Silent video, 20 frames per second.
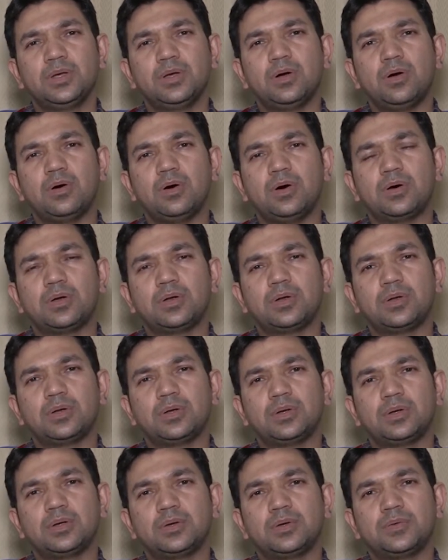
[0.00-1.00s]
or
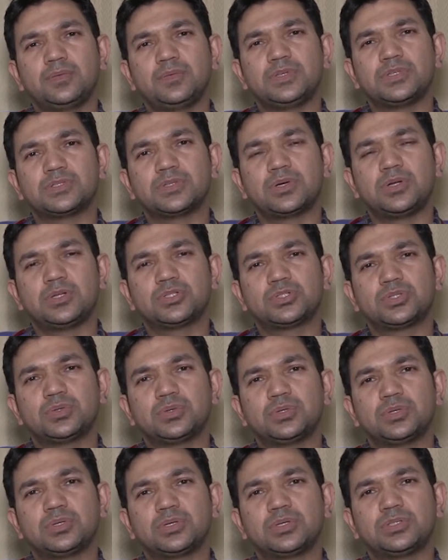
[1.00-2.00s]
which is also
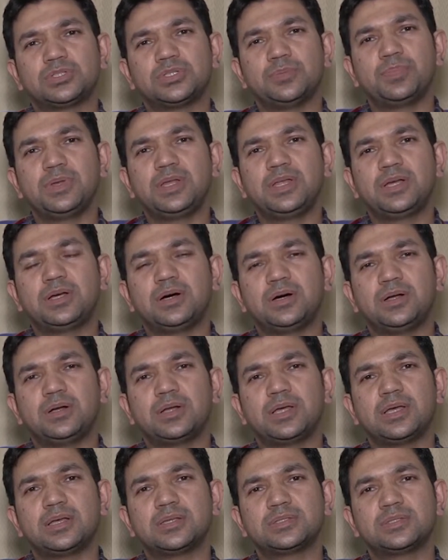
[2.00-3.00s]
simply called
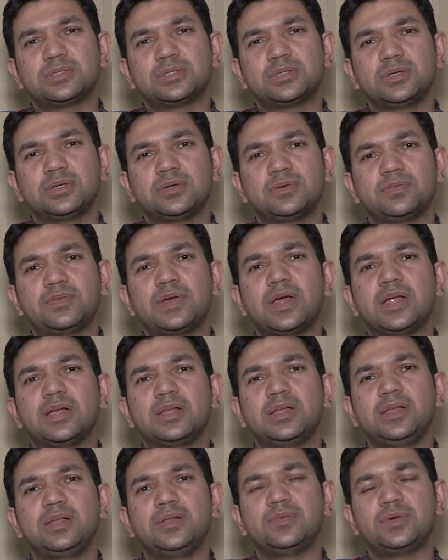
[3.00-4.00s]
as
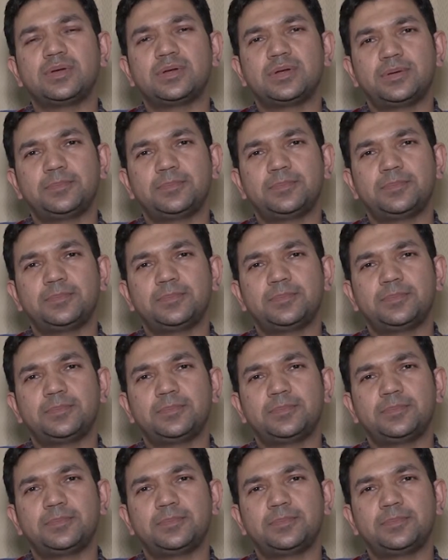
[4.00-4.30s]
fatty liver.